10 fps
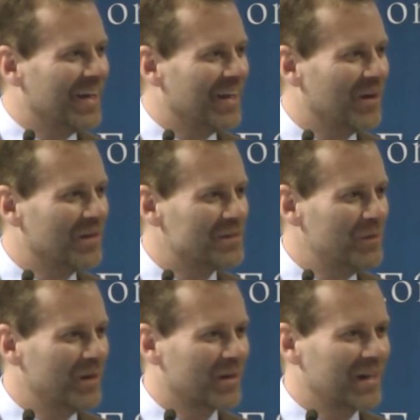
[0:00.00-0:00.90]
You know, the
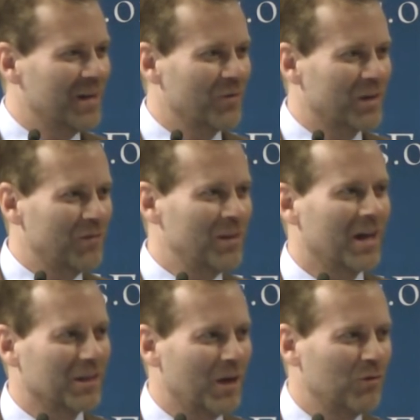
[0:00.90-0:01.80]
speaker can never give you
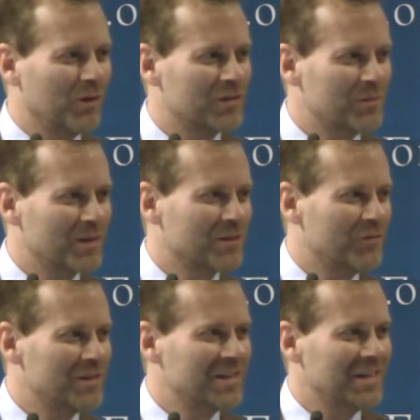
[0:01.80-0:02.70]
that level of
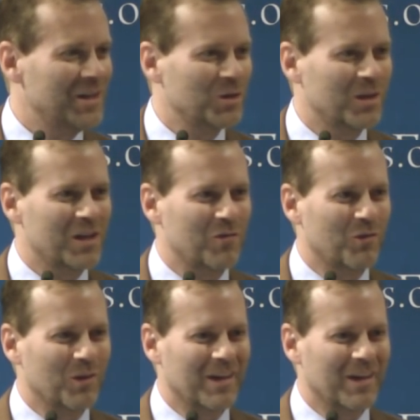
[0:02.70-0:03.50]
specificity you're looking for.